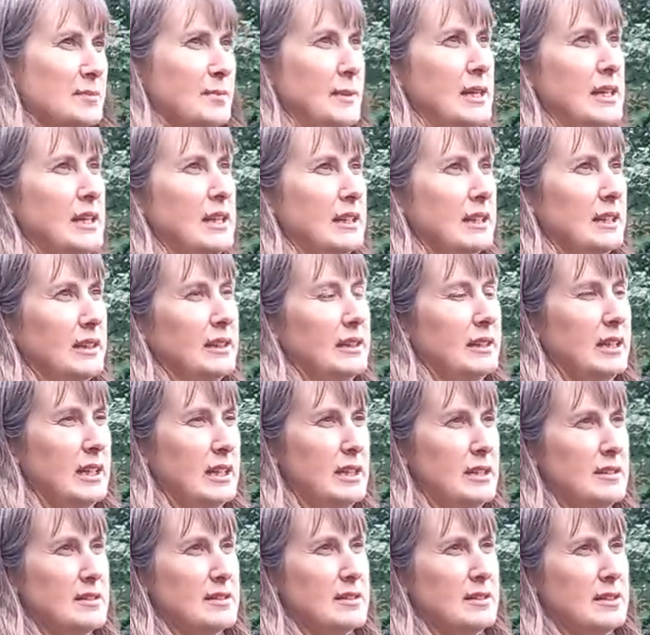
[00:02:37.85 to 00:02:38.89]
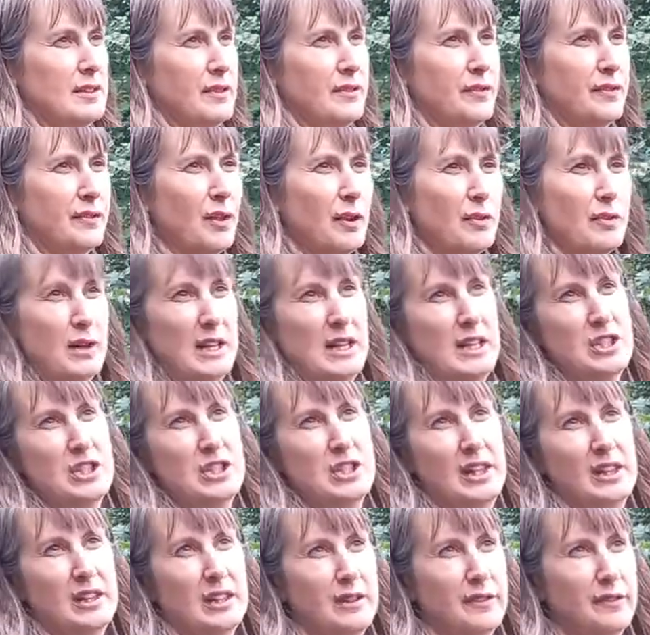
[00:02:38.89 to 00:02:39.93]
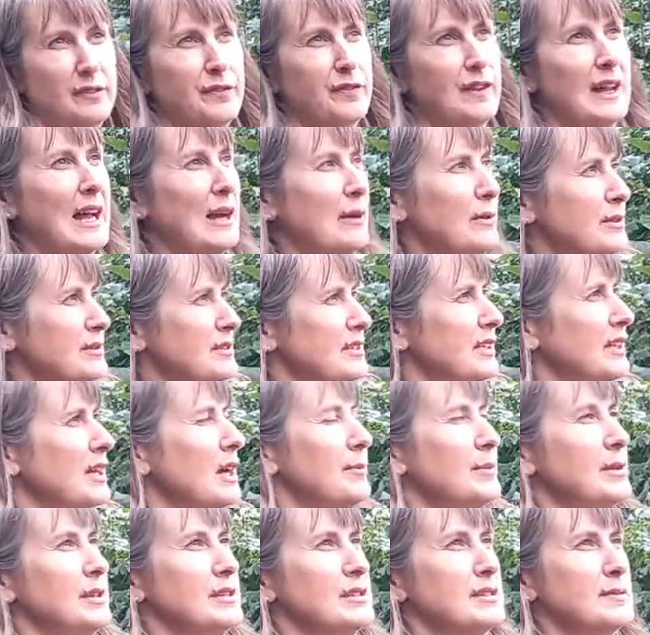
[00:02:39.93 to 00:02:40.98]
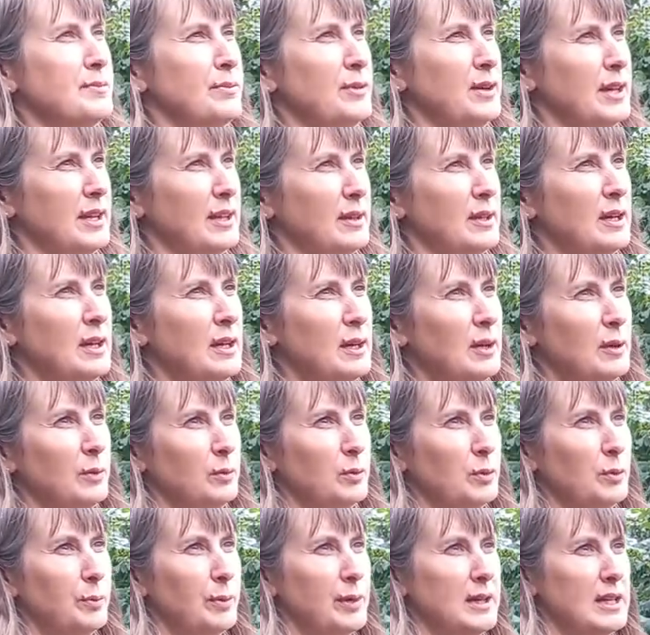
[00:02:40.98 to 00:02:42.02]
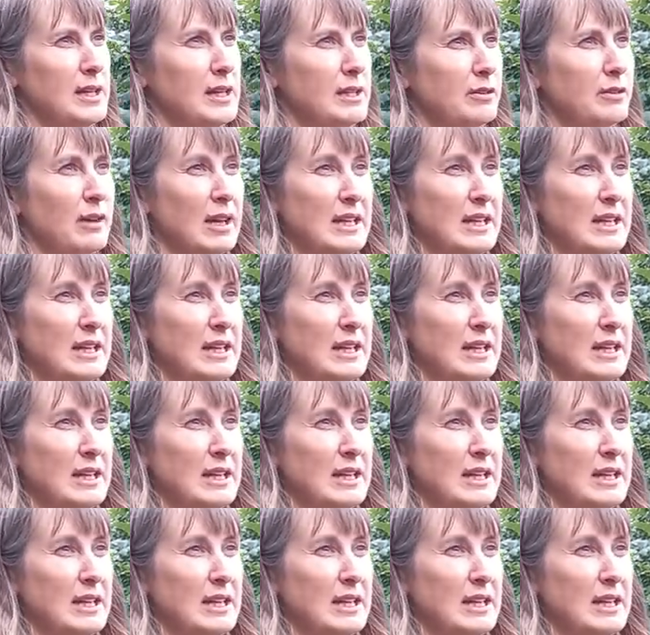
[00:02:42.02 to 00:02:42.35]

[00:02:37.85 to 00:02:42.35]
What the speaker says: meaning that the forage and the flowers that come in the spring will be